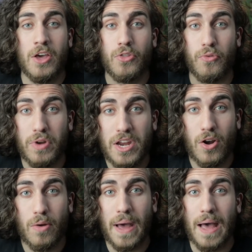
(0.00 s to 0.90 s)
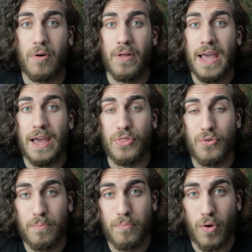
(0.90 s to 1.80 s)
through reading our Bible and
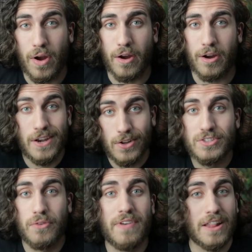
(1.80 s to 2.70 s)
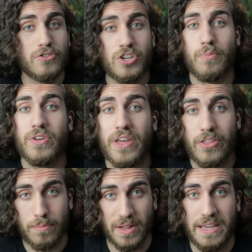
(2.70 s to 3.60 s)
through prayer and also fellowship with
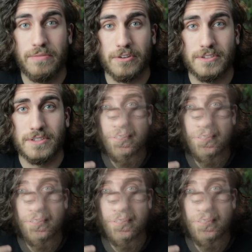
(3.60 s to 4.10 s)
other believers.